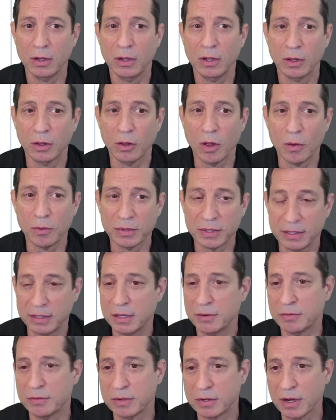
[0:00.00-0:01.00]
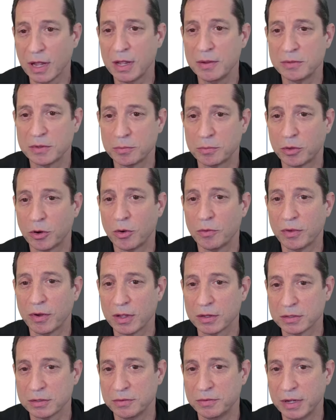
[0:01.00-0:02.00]
along with the different types of
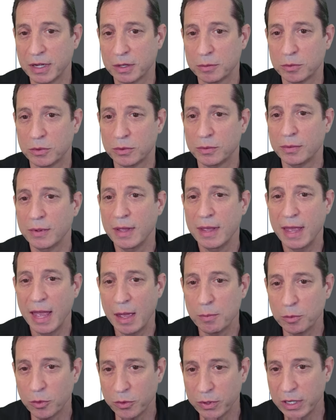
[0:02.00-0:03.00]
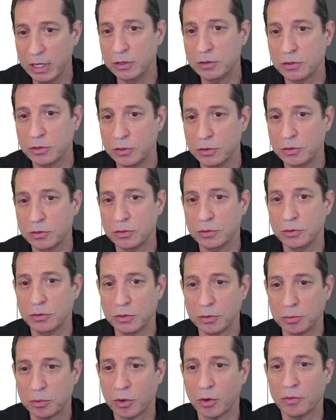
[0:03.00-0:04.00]
profiles available, and we'll introduce you
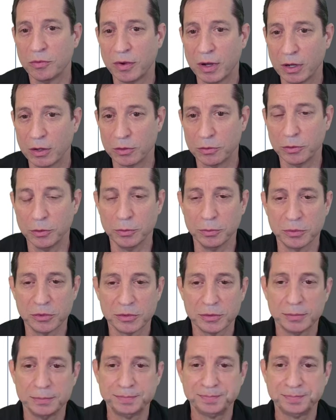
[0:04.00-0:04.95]
to profile groups.